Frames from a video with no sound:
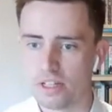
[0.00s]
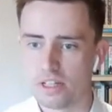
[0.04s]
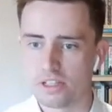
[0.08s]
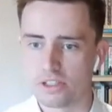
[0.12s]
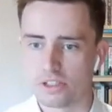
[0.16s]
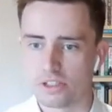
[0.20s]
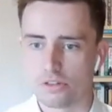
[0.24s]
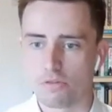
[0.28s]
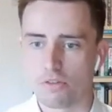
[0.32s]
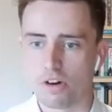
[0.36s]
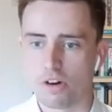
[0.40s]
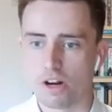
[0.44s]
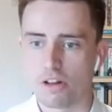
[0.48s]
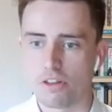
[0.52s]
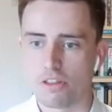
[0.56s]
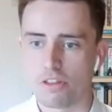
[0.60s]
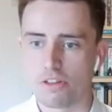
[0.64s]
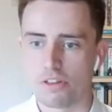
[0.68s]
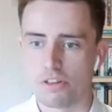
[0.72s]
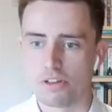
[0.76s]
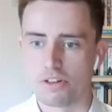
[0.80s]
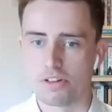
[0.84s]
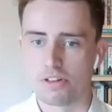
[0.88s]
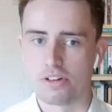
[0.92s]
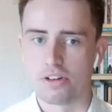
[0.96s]
So rather
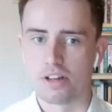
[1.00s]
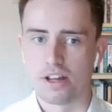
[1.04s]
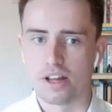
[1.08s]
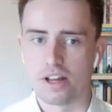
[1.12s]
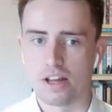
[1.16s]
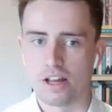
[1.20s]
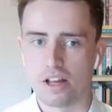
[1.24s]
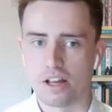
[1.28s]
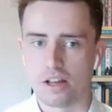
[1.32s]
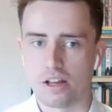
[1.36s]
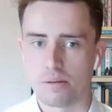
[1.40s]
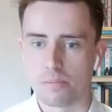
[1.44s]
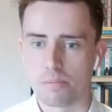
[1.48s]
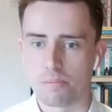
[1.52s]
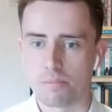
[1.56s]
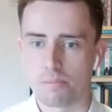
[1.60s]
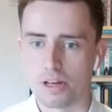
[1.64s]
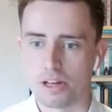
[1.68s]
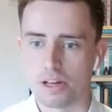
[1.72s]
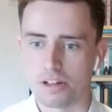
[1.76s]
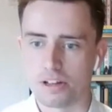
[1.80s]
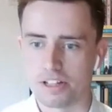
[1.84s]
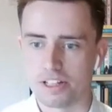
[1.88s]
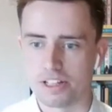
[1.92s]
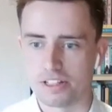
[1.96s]
than
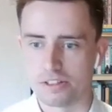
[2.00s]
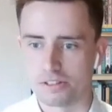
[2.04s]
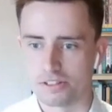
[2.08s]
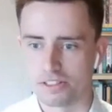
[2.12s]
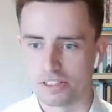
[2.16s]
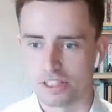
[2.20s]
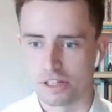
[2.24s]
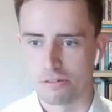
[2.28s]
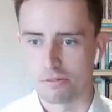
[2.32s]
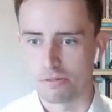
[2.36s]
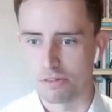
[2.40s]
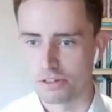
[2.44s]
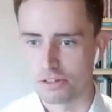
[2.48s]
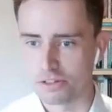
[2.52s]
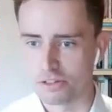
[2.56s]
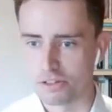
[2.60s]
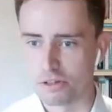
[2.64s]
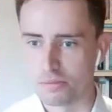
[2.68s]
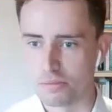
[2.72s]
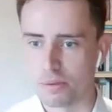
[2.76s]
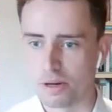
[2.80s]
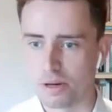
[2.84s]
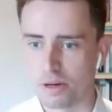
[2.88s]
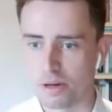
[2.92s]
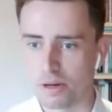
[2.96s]
burdening yourself with
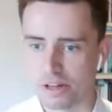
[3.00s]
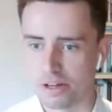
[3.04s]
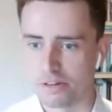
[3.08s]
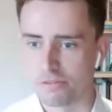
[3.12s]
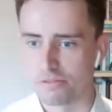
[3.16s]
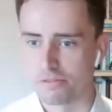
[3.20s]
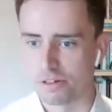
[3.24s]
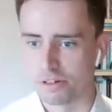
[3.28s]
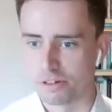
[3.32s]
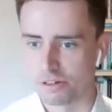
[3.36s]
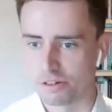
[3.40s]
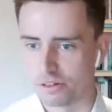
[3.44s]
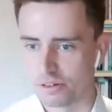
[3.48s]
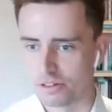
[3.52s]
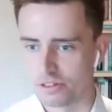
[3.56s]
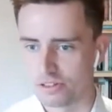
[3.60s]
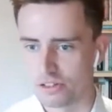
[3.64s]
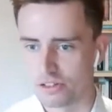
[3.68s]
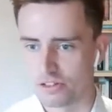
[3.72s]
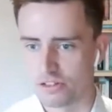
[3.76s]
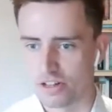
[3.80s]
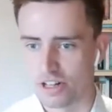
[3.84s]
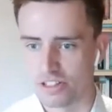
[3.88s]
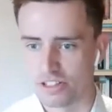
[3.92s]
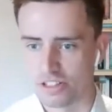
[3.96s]
super high upfront costs
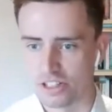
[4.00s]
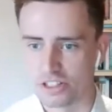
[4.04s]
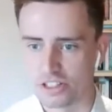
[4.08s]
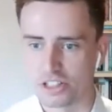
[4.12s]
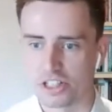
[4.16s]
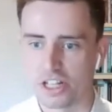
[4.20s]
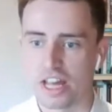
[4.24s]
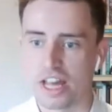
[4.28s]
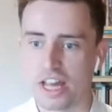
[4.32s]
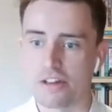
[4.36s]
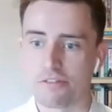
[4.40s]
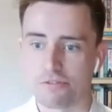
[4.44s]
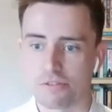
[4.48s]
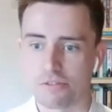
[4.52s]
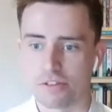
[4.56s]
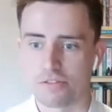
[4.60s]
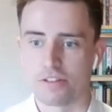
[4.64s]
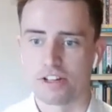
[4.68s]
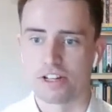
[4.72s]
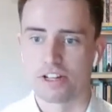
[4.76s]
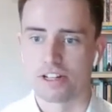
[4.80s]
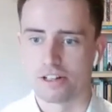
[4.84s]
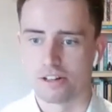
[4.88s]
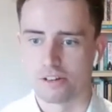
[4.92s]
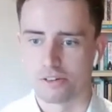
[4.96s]
to transition every
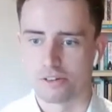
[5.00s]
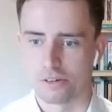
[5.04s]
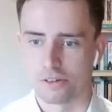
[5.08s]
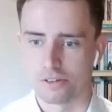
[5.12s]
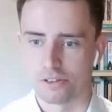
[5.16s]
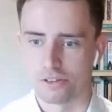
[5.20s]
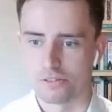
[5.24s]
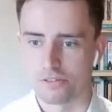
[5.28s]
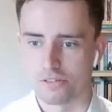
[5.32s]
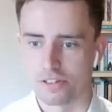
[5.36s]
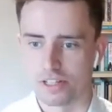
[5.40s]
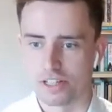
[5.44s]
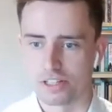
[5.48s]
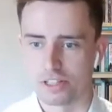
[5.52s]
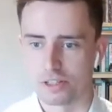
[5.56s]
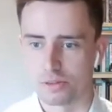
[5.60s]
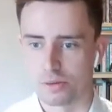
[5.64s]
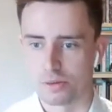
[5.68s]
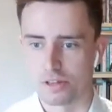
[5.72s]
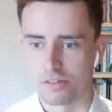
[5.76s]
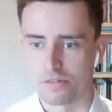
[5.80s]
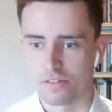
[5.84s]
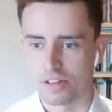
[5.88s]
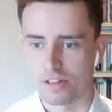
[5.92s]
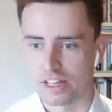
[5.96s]
vehicle across the fleet to
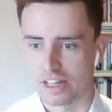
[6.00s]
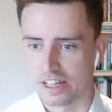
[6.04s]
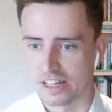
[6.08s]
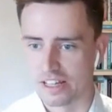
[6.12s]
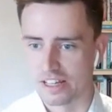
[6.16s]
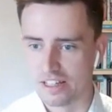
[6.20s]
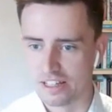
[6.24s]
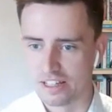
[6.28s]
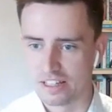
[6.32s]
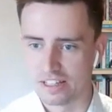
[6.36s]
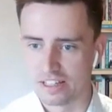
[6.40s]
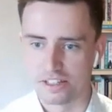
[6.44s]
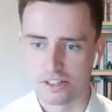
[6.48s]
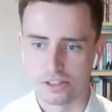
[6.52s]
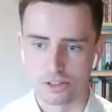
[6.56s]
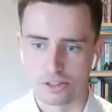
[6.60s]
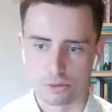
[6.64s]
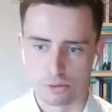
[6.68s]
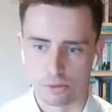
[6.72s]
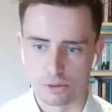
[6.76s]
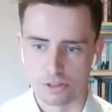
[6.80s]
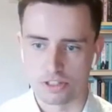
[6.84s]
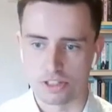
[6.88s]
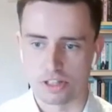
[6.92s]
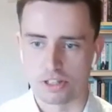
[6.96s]
EV,
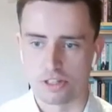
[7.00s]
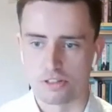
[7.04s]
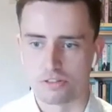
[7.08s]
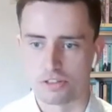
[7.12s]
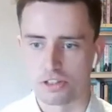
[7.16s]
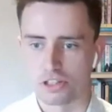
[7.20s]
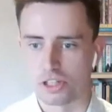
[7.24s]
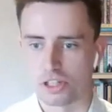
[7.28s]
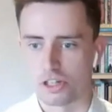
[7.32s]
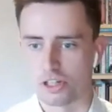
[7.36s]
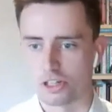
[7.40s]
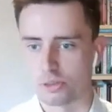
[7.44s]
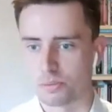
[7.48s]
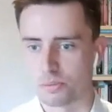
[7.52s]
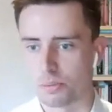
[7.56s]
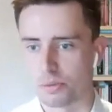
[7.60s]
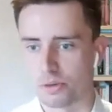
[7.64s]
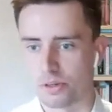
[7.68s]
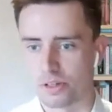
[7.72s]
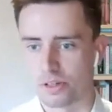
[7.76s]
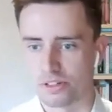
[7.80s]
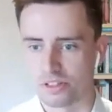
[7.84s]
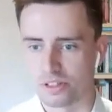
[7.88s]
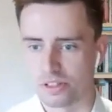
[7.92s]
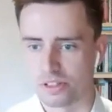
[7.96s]
install a ton of charge
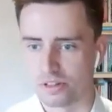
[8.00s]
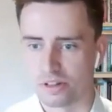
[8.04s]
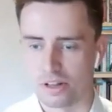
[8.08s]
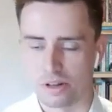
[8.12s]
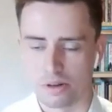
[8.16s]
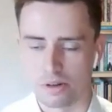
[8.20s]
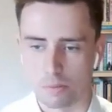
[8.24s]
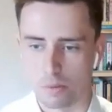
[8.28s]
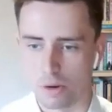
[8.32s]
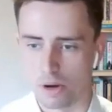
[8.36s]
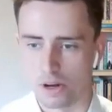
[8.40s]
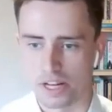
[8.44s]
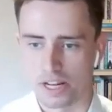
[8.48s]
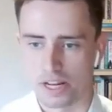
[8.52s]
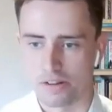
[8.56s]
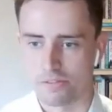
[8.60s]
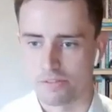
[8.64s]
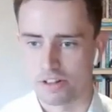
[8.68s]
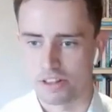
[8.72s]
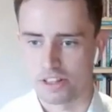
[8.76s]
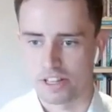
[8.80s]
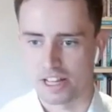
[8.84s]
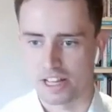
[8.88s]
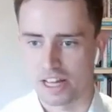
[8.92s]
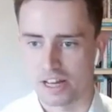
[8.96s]
points and work
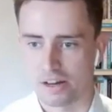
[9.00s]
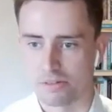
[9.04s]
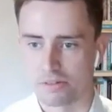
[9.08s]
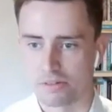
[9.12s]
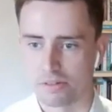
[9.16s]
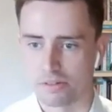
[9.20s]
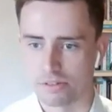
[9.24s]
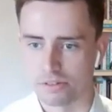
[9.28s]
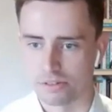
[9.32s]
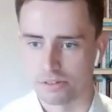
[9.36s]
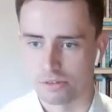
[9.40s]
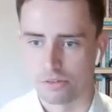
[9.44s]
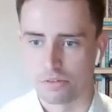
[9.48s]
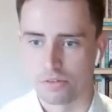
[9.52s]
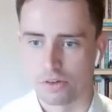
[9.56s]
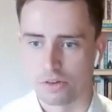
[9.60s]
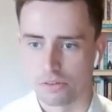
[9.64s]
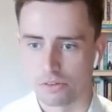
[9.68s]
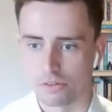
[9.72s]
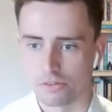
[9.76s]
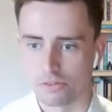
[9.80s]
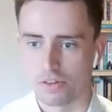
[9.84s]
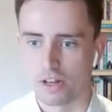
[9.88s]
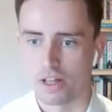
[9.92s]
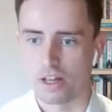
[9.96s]
everything out sort of
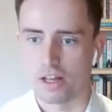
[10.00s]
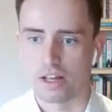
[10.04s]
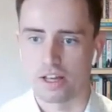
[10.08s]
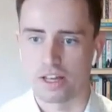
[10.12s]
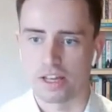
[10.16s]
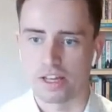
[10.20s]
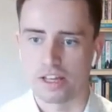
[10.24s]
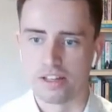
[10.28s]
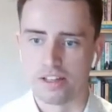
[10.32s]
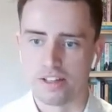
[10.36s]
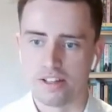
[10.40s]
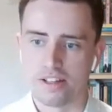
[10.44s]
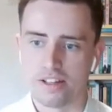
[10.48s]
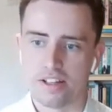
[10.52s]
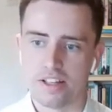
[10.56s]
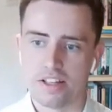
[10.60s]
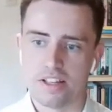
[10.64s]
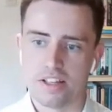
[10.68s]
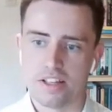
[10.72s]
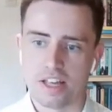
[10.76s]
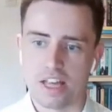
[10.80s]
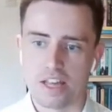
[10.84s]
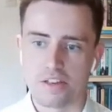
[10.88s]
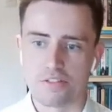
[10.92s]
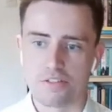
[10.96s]
on the fly,
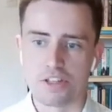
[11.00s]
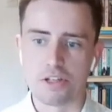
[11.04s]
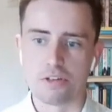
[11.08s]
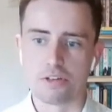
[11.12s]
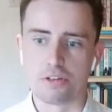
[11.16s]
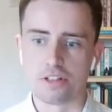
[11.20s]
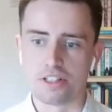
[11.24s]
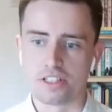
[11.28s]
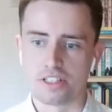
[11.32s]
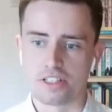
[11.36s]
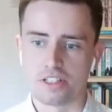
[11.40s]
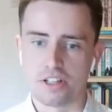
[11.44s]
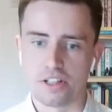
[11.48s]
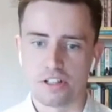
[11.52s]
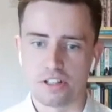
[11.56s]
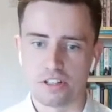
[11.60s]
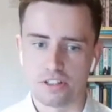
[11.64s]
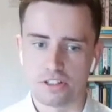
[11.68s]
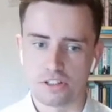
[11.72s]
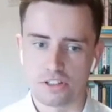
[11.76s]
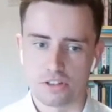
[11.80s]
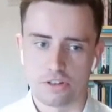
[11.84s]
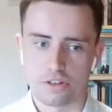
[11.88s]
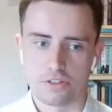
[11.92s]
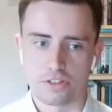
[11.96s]
if you can
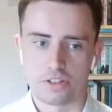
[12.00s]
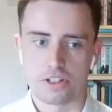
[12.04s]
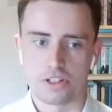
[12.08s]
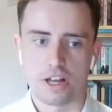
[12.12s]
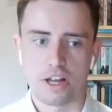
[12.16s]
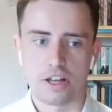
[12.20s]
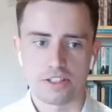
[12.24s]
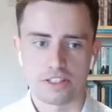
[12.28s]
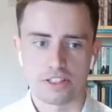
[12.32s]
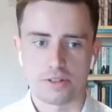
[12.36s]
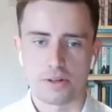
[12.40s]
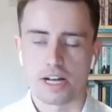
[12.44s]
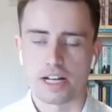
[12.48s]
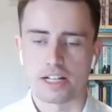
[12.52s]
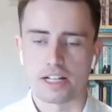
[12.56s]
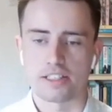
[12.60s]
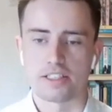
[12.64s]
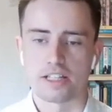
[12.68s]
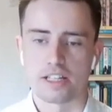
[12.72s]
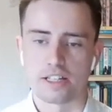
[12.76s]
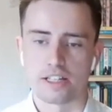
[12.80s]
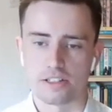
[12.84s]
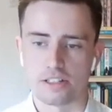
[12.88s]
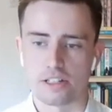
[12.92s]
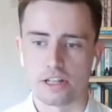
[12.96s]
sort of start to
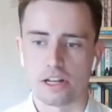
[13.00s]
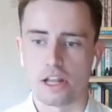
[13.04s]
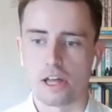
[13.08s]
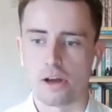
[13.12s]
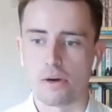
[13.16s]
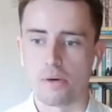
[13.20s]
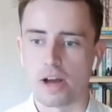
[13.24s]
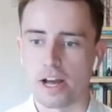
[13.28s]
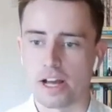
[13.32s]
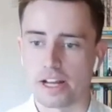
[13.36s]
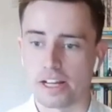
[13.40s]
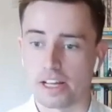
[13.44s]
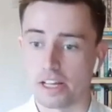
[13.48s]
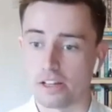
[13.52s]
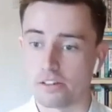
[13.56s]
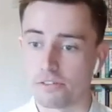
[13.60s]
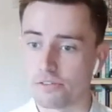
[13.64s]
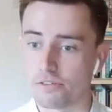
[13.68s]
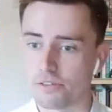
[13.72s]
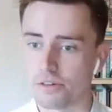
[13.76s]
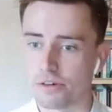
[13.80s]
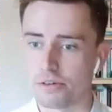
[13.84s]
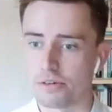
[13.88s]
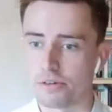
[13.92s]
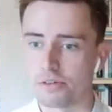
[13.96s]
access the low-hanging
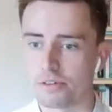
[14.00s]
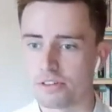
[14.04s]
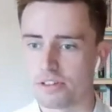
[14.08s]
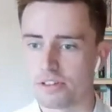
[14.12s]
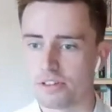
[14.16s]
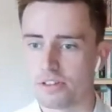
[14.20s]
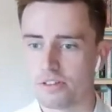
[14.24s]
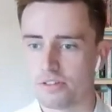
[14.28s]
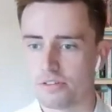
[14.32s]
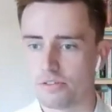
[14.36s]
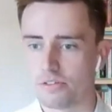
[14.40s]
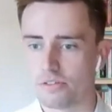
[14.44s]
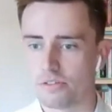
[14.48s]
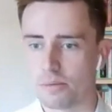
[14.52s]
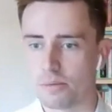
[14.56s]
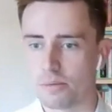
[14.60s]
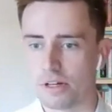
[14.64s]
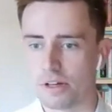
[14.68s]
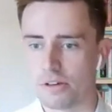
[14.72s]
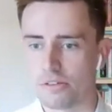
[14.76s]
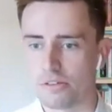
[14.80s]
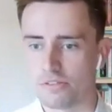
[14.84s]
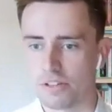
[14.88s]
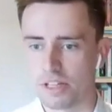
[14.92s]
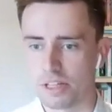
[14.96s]
fruit from
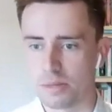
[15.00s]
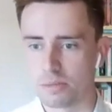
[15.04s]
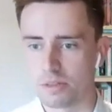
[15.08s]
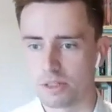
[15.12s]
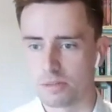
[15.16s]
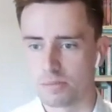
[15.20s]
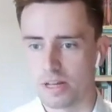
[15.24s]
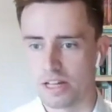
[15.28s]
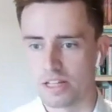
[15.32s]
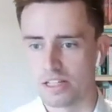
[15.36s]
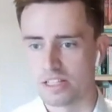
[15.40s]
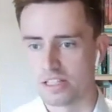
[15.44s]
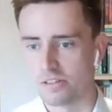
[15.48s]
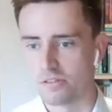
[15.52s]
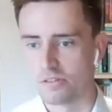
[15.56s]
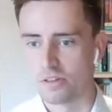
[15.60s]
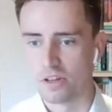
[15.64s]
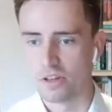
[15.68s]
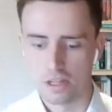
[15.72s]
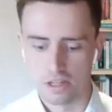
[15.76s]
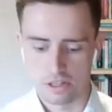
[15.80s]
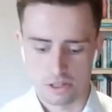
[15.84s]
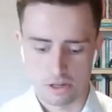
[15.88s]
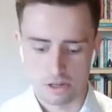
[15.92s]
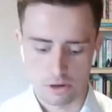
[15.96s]
a fleet perspective,
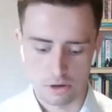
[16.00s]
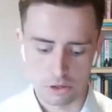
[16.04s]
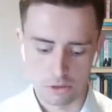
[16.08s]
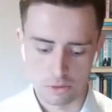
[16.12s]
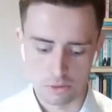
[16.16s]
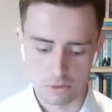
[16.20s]
who are